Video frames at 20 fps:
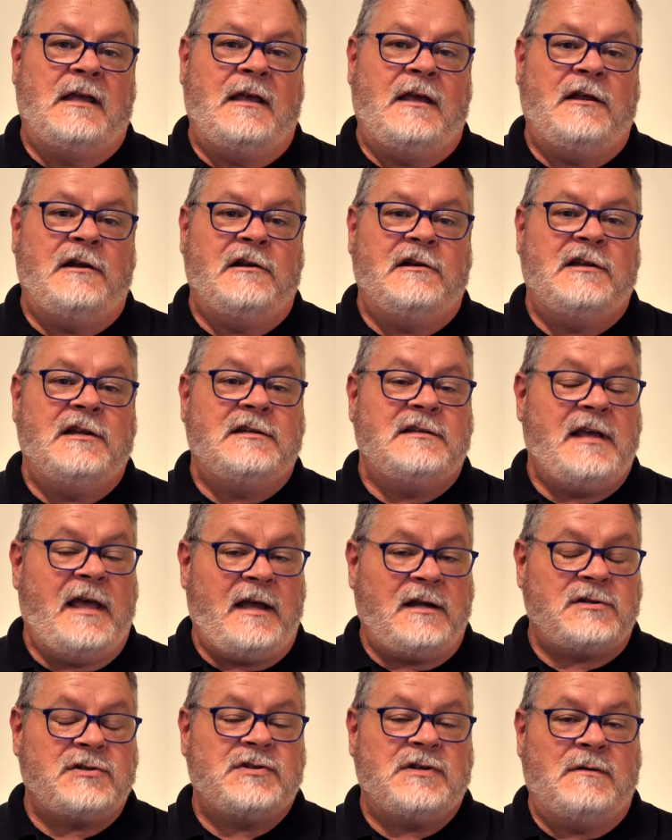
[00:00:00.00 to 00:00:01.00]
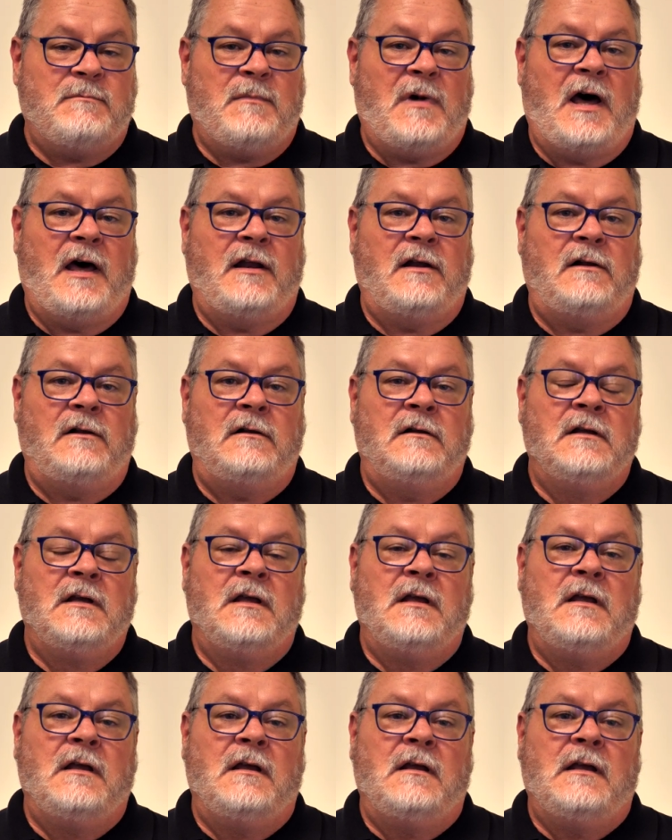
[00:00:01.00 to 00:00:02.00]
In a detection model,
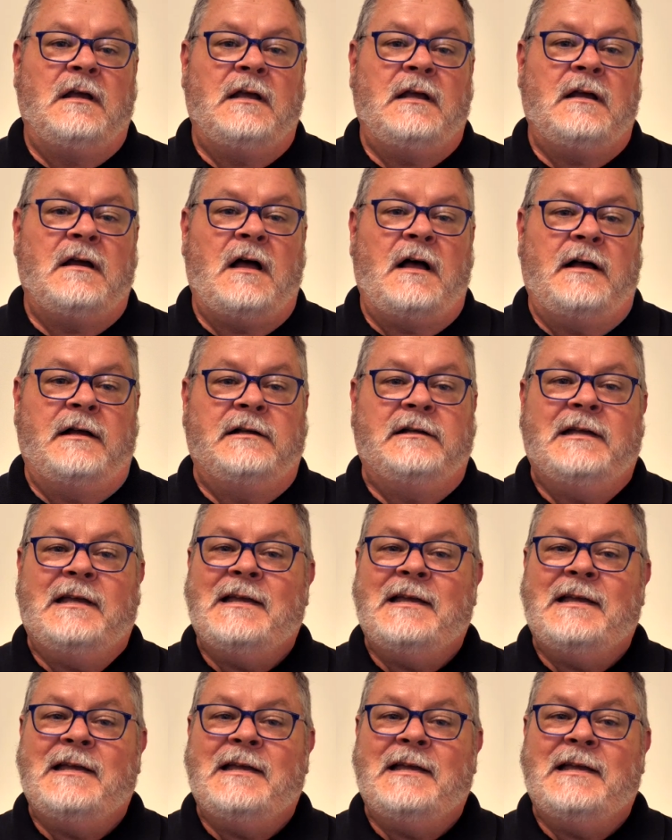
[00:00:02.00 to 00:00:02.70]
uh,